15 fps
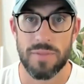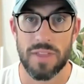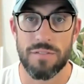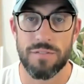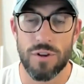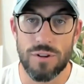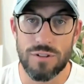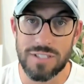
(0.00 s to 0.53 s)

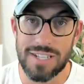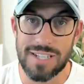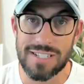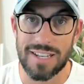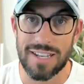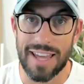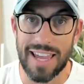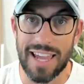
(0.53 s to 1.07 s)
If those things
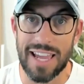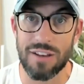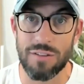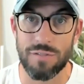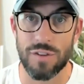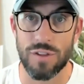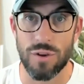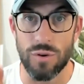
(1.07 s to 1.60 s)
land
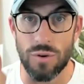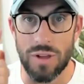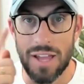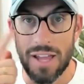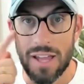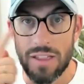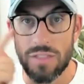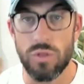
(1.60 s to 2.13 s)
for you,
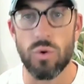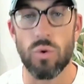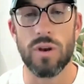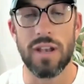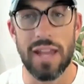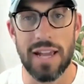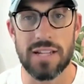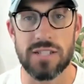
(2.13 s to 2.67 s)
your
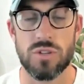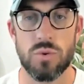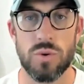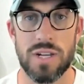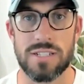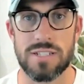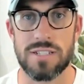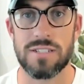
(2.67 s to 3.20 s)
next quest